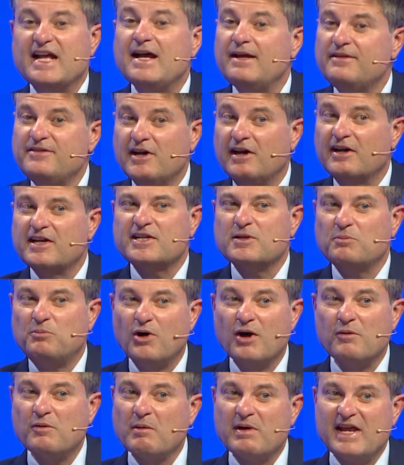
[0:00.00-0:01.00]
not at the
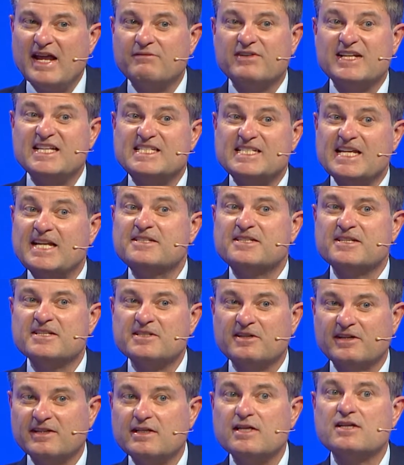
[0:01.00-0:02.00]
point where we have
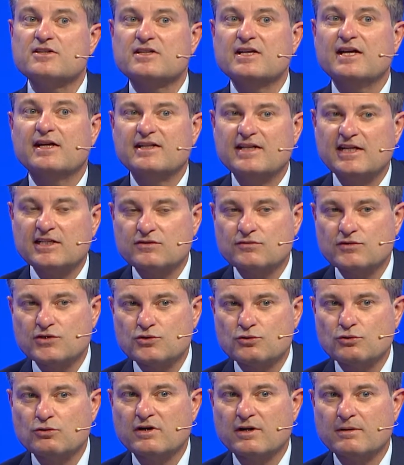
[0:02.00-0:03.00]
consensus on this yet, that's for
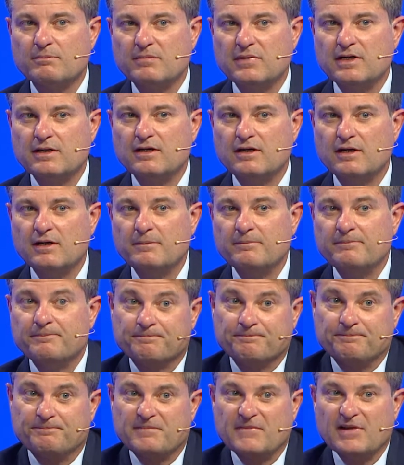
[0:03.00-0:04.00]
sure. But
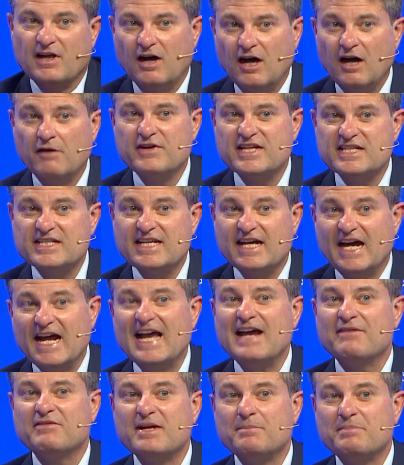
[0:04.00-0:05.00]
obviously, I
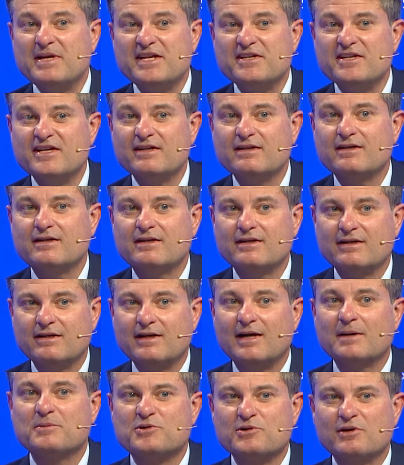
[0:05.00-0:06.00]
have an opinion, and
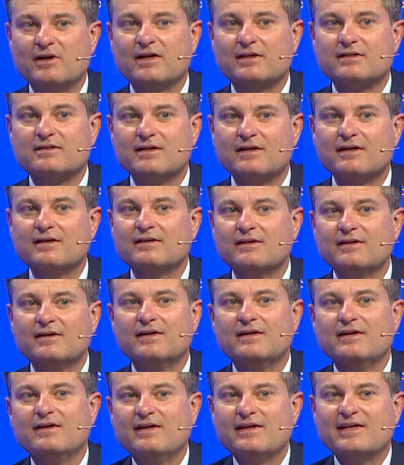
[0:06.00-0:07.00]
I'm trying to
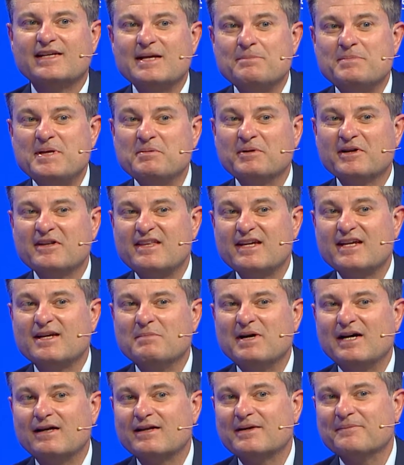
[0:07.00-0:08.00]
get people to think
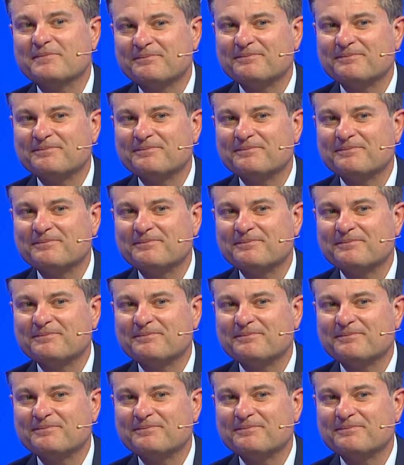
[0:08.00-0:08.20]
about it.